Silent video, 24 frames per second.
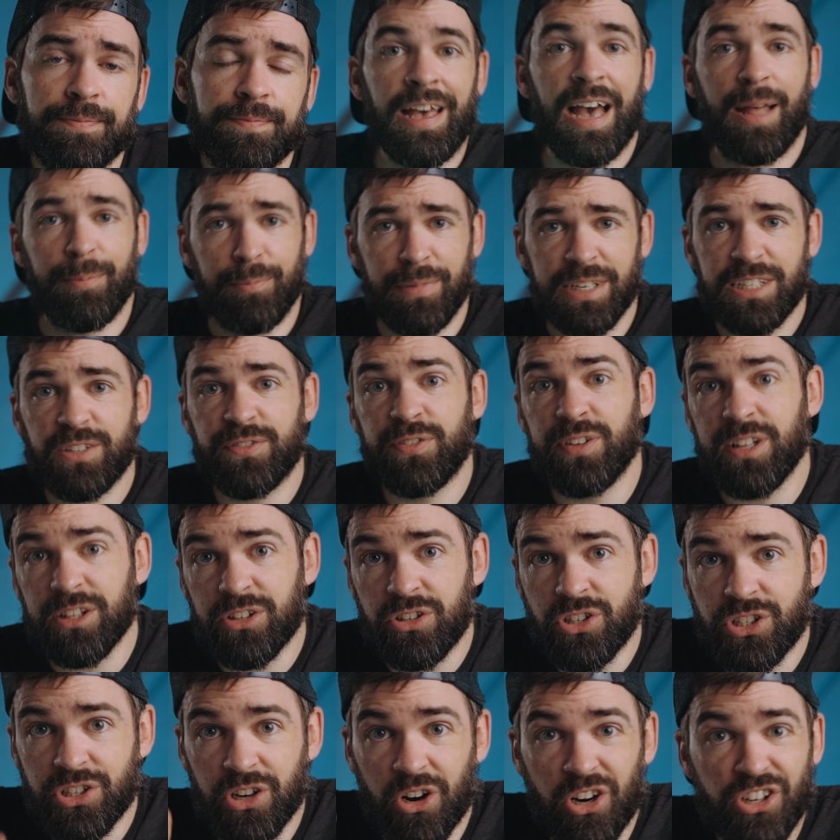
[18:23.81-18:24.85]
And mist
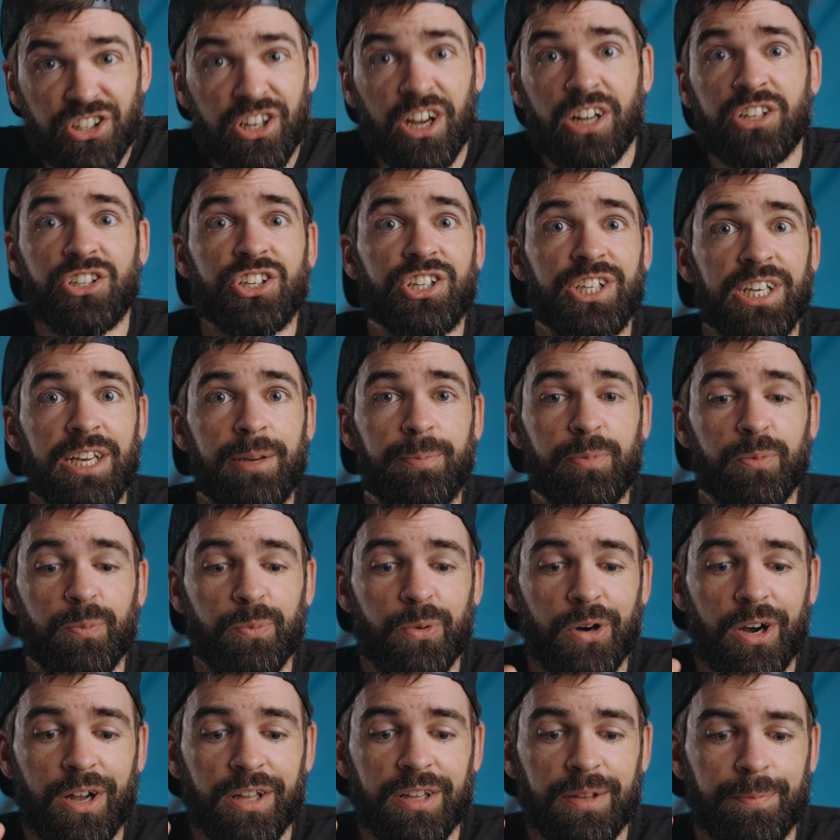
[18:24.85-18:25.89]
filters are not cheap,
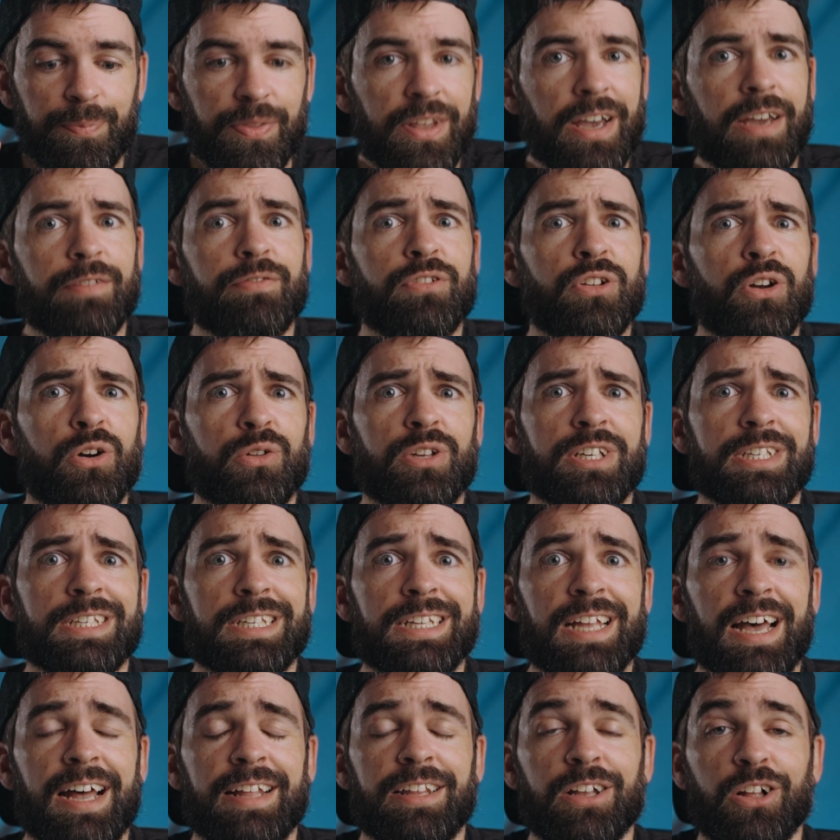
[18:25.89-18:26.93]
but I've noticed
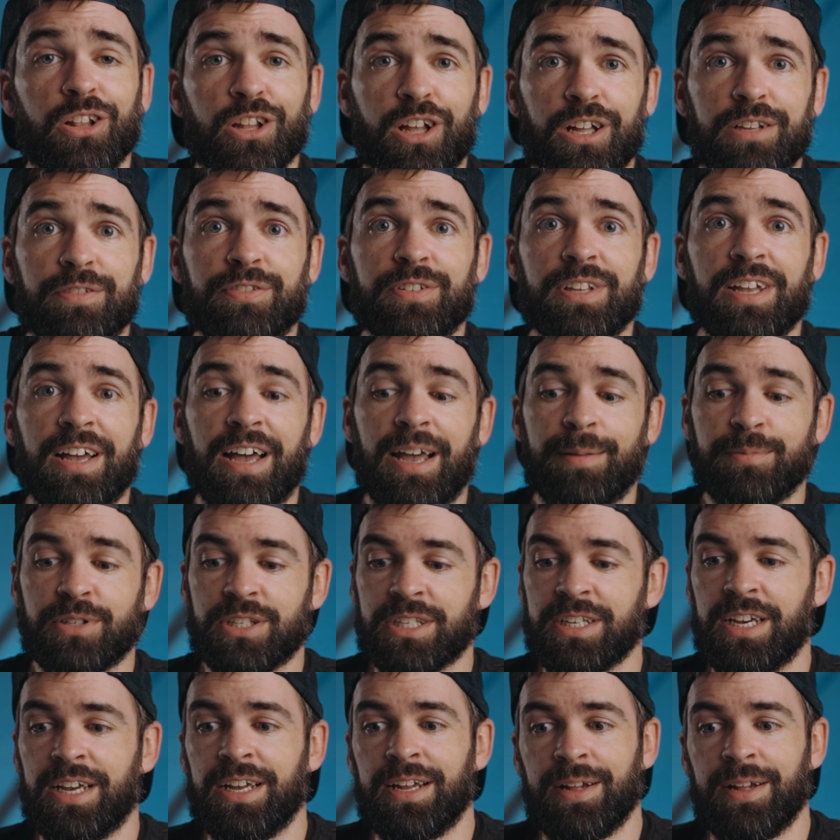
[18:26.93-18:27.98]
that a lot of times
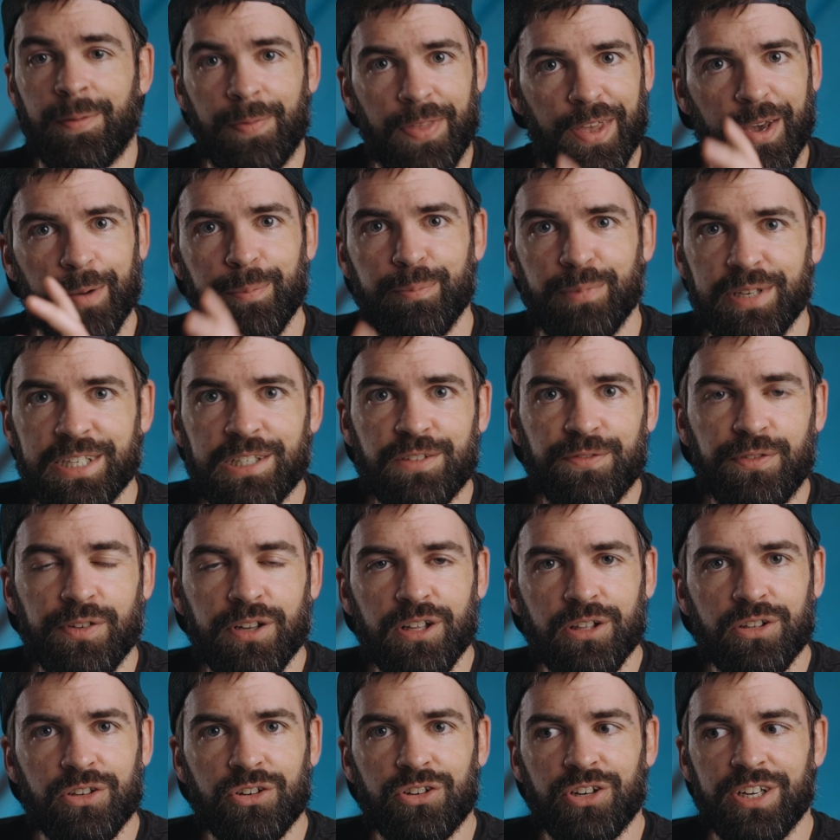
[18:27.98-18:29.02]
a mist
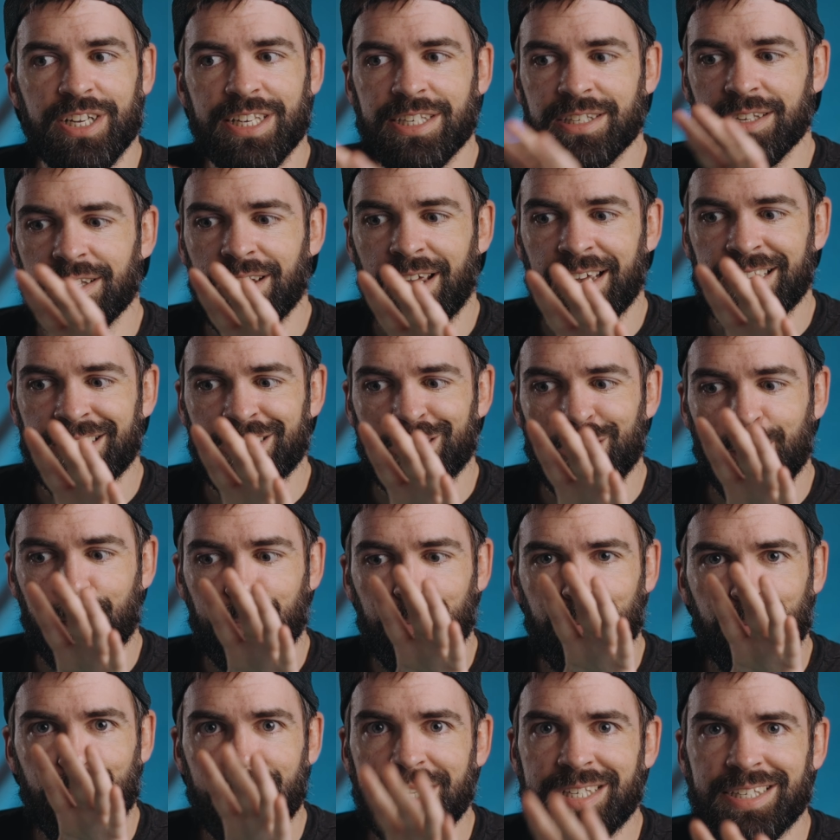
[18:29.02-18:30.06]
filter is like the
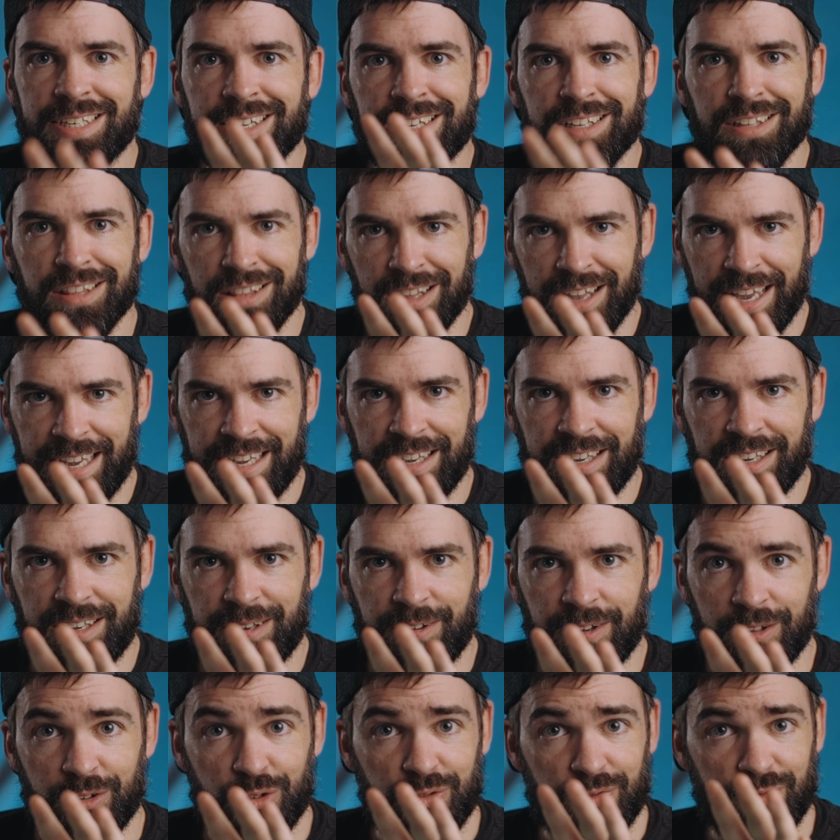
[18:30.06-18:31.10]
missing
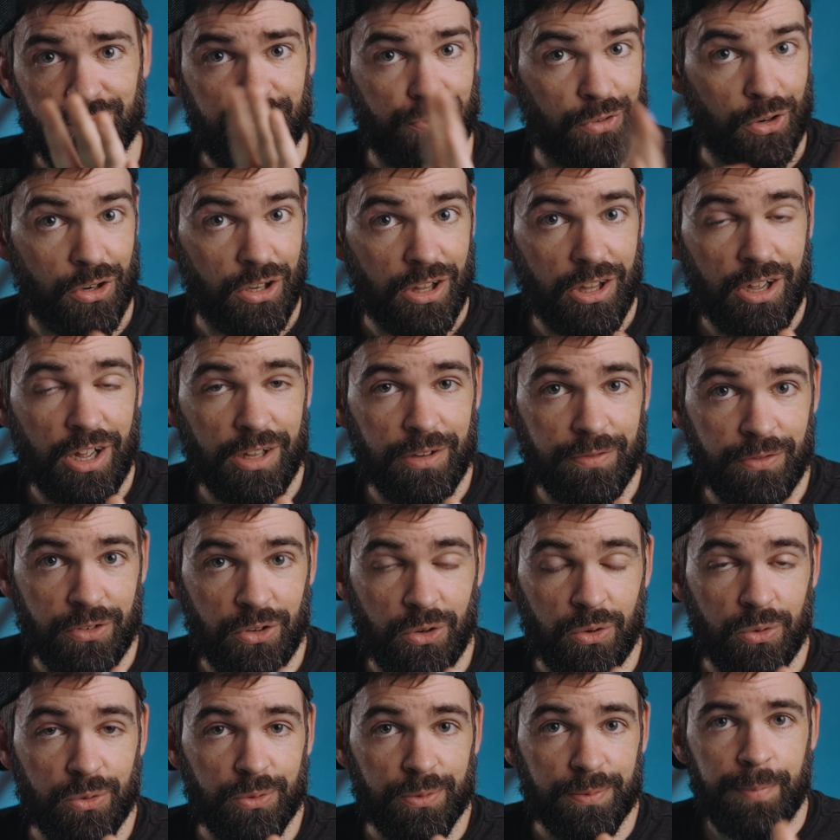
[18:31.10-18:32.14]
link for a lot of
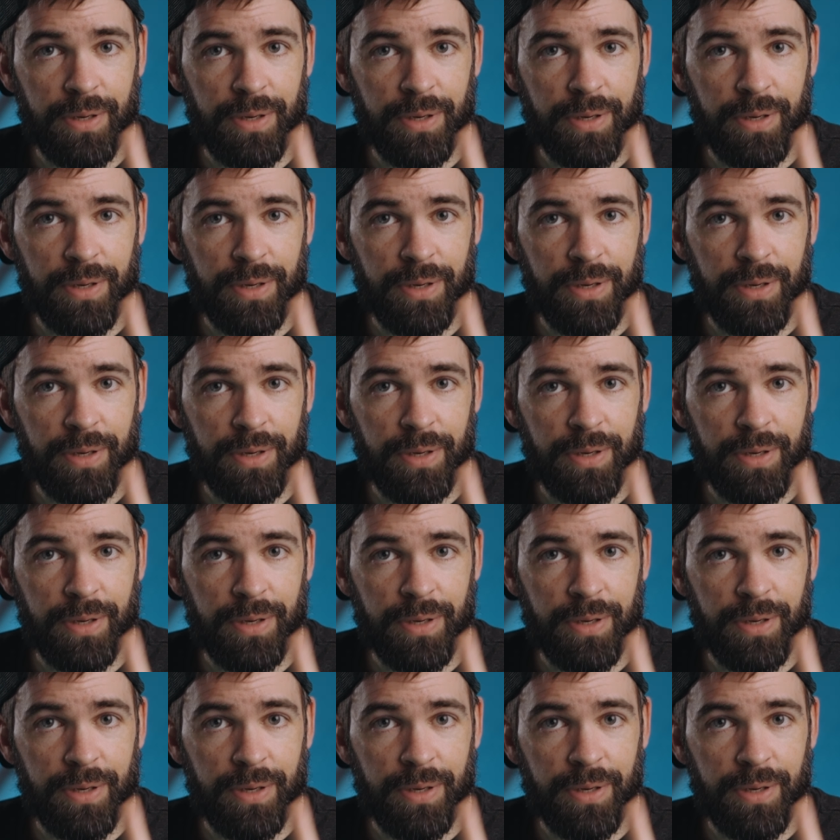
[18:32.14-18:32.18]
you.